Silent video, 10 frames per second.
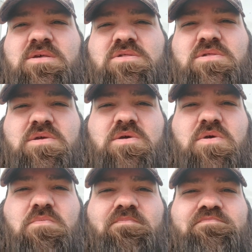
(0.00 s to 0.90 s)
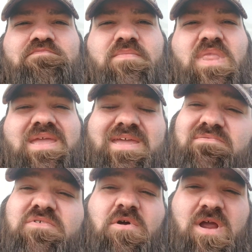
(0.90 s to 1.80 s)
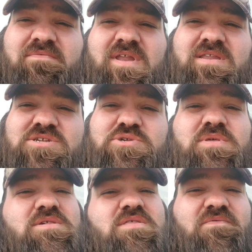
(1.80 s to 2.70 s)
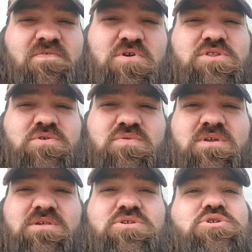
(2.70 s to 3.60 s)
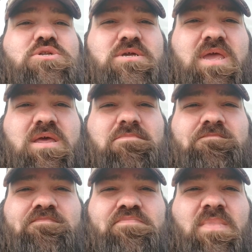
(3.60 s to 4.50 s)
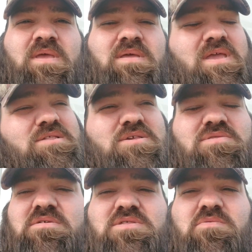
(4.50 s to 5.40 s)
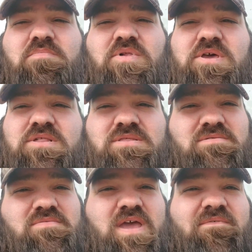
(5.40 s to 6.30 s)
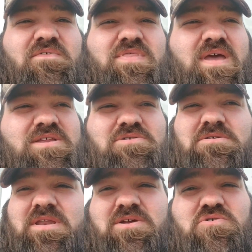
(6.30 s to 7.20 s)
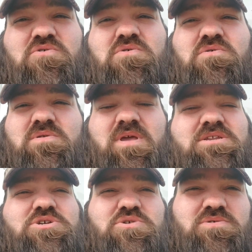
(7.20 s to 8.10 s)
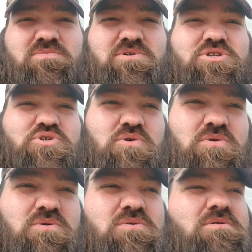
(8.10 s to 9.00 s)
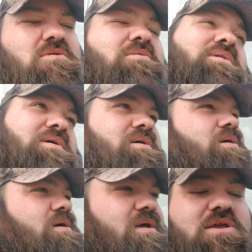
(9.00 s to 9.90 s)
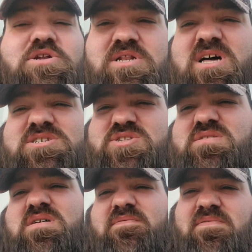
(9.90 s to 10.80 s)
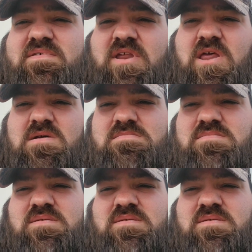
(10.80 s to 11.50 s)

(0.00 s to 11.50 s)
So if you are having that issue, these are the first two things you should look at. Easiest things to replace. After that, you're looking at crew at your control or your clutch stuff, you know.